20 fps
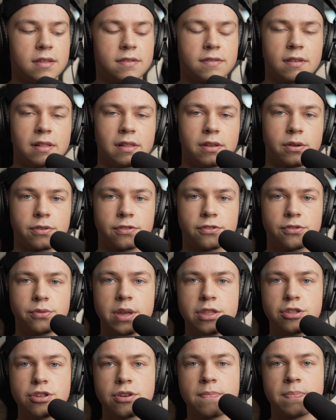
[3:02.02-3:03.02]
It's a little
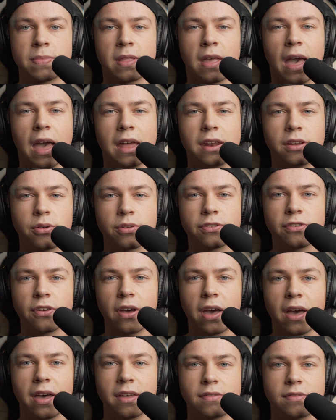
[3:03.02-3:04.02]
switch, and it also
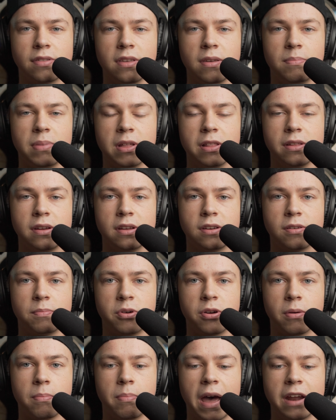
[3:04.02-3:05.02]
has the ability to
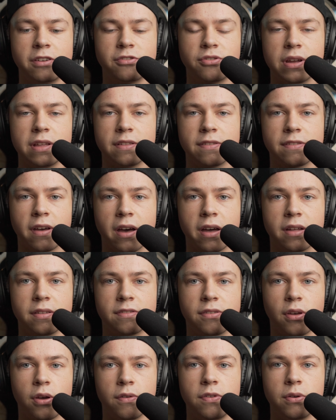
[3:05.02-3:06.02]
put a battery inside,
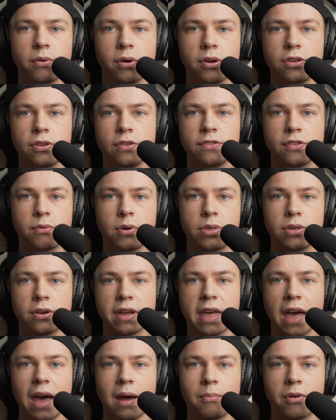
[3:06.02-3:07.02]
so if you want to use it with your
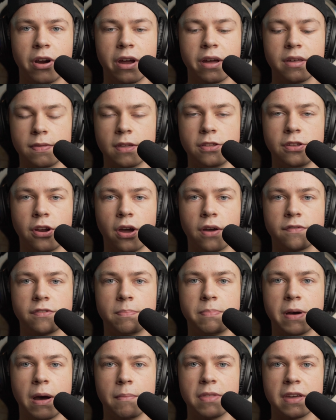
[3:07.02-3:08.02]
camera, then you don't have
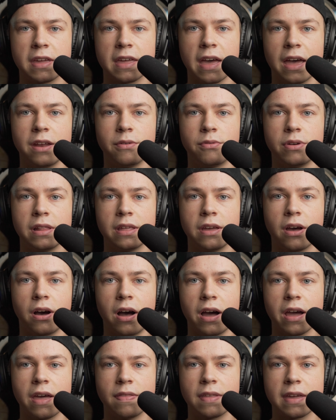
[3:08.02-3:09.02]
to pump the gain really
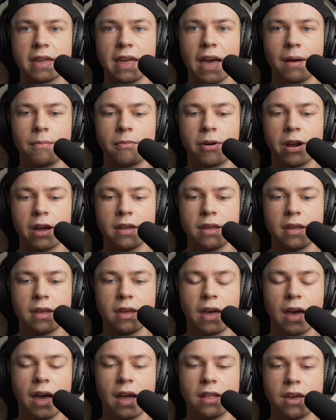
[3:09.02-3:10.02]
high in the camera,
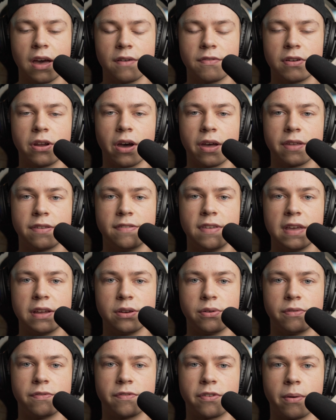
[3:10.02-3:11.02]
and you have a nice
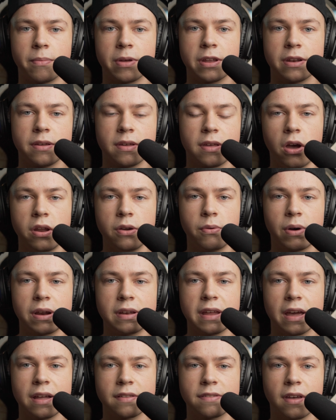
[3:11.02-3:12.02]
signal from it. Only one
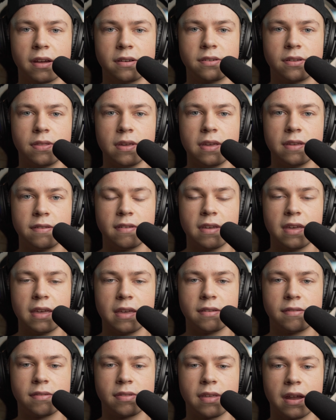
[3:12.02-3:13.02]
downside to this
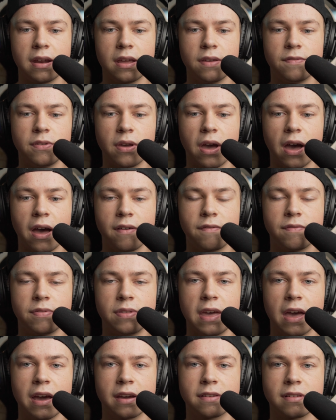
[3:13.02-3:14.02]
is that if you have
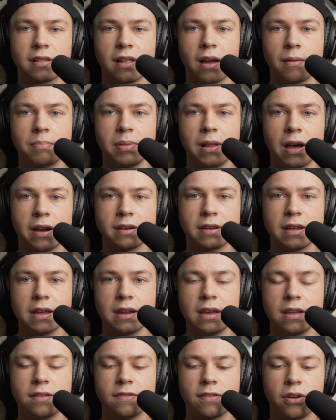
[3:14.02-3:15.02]
the XLR plugged
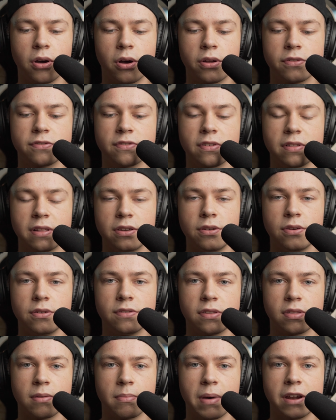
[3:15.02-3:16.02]
in, it's constantly
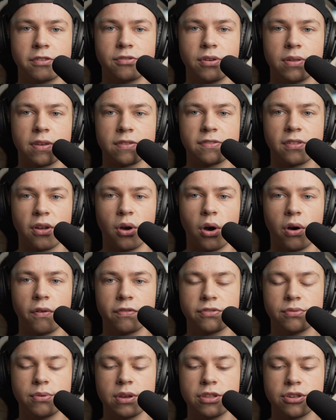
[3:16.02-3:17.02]
using the battery. There's no
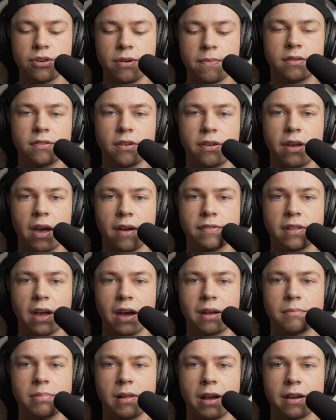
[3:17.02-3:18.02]
off switch, so you have to
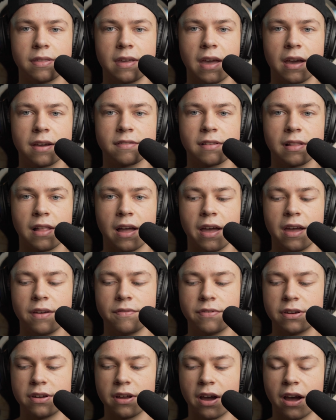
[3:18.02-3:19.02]
unplug the XLR
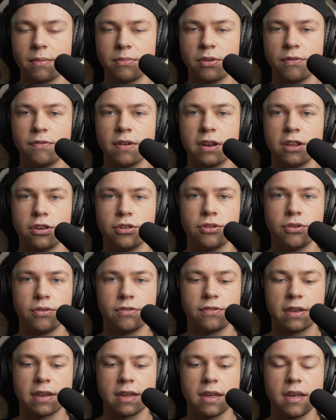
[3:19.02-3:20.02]
every time you finish
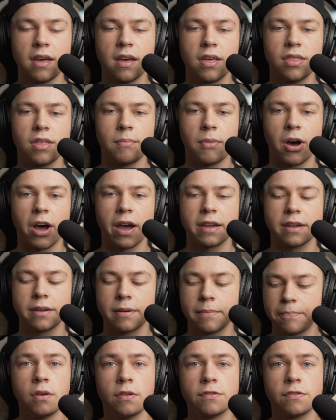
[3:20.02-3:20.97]
using the mic.